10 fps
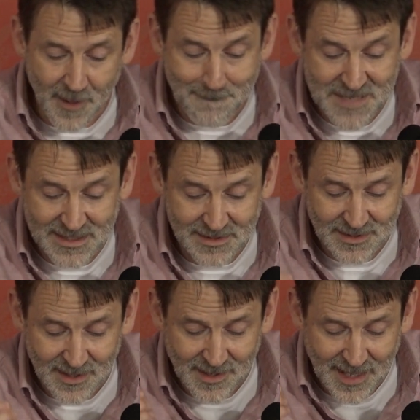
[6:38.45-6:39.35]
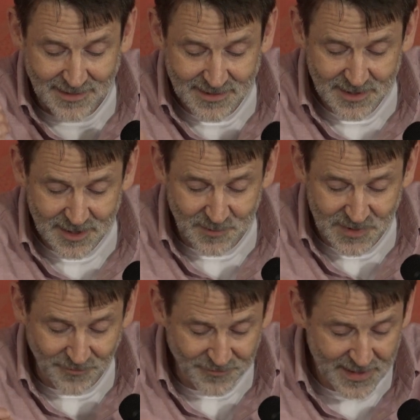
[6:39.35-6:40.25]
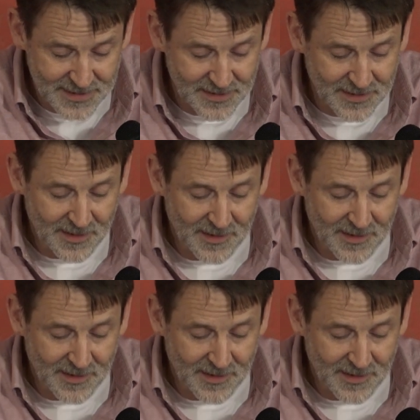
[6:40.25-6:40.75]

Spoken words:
means and systems to fight it.